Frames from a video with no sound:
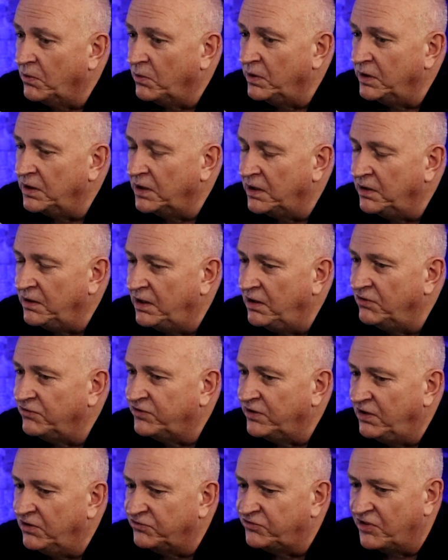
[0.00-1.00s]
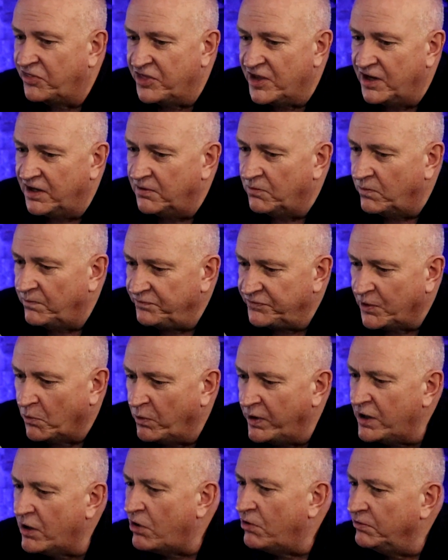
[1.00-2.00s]
Here's the thing.
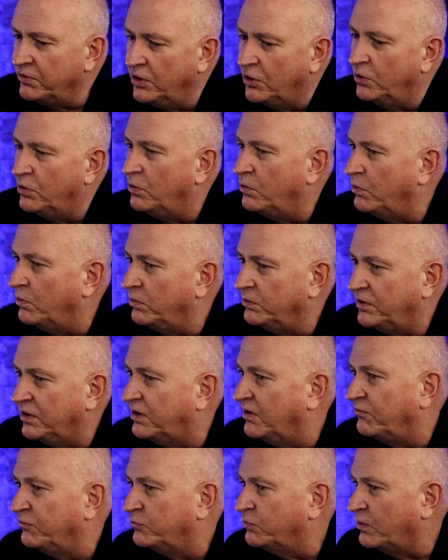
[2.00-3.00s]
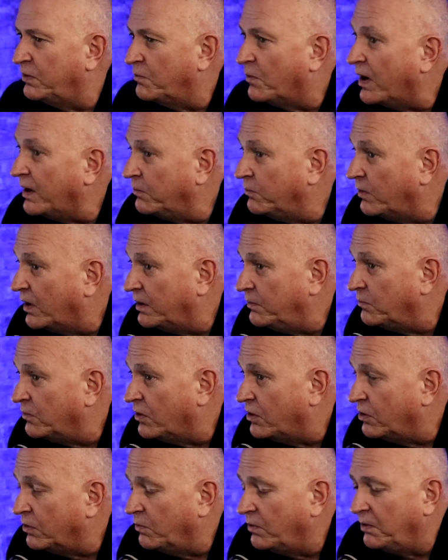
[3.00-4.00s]
We all know the difference between right and
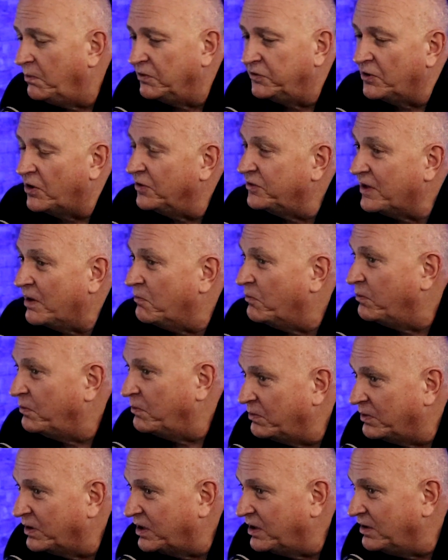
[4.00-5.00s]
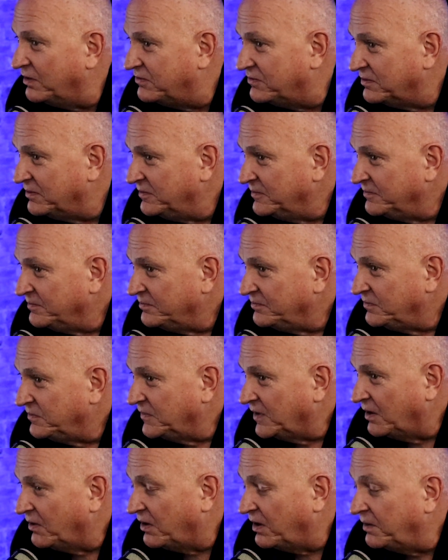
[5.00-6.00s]
wrong. We were taught that when kids.
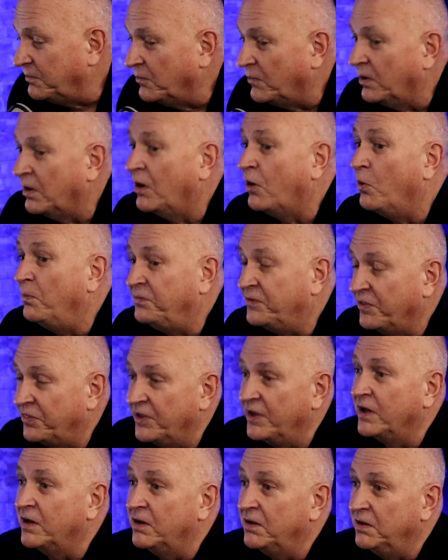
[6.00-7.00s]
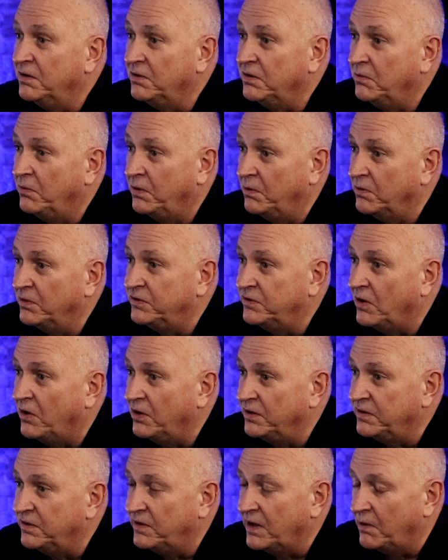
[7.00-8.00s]
All right. We hope to think we were
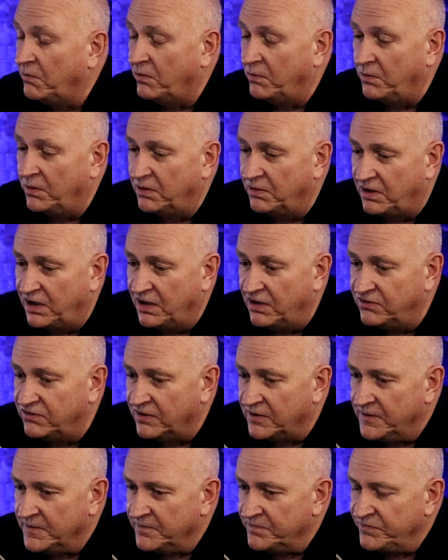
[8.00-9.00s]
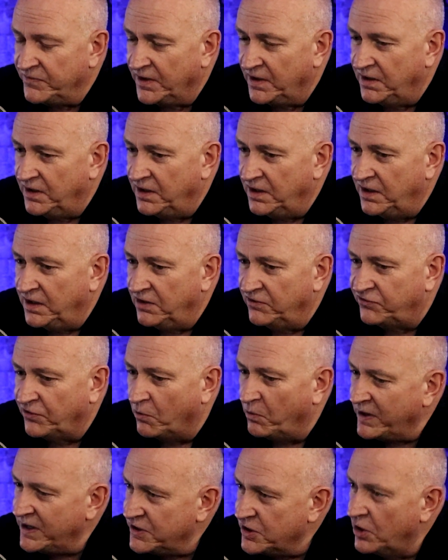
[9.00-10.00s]
taught that when we were kids. So
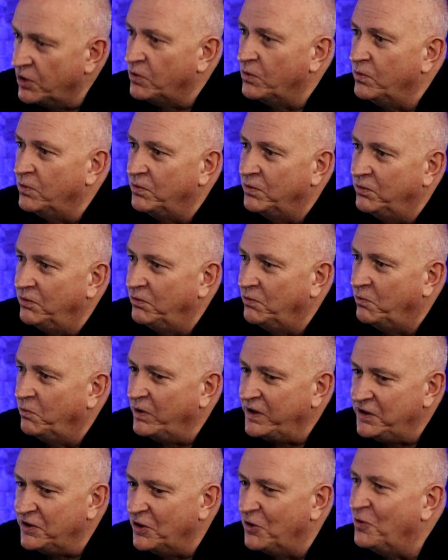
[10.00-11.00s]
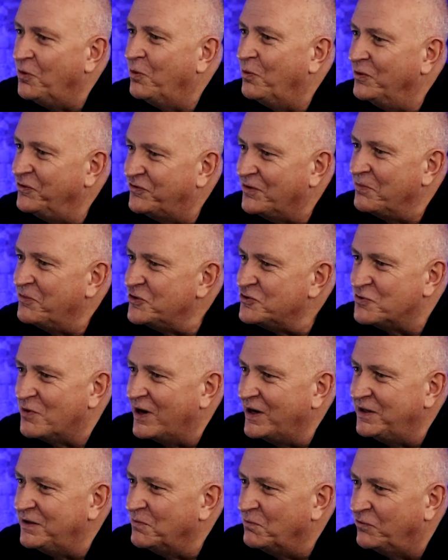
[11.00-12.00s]
we know when something's
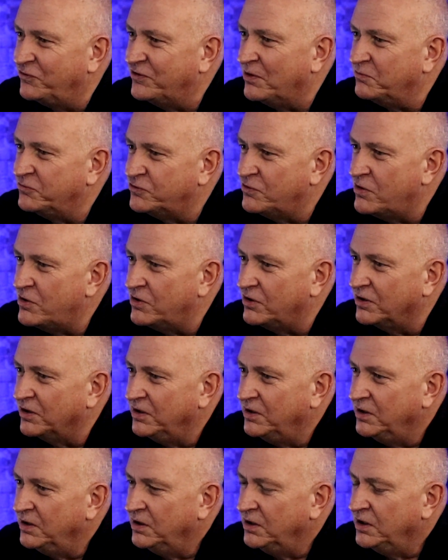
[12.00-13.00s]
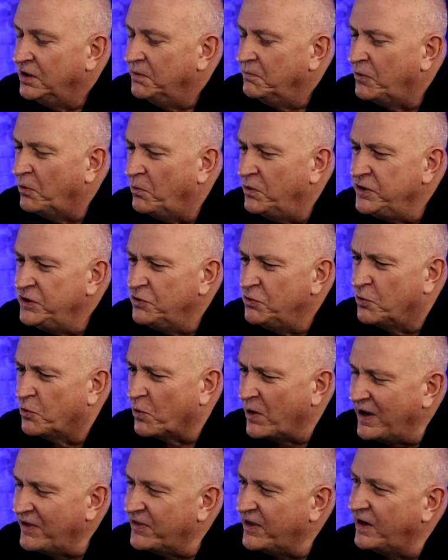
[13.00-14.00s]
right and when something's wrong. Mm-hmm. But when you
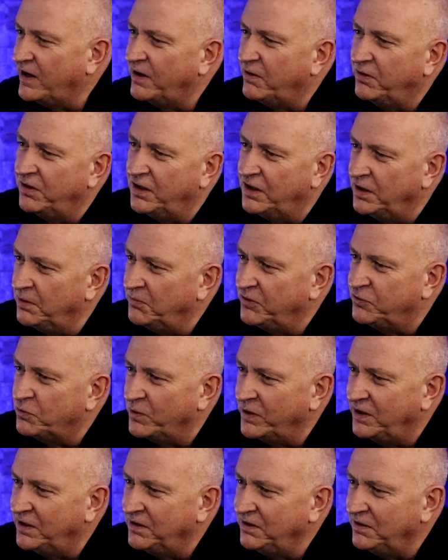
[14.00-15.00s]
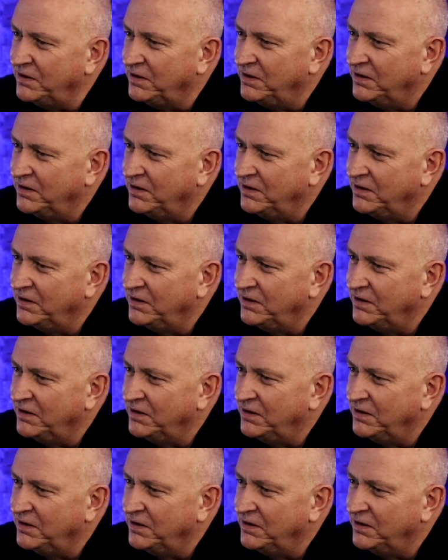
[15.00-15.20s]
gray that area in between,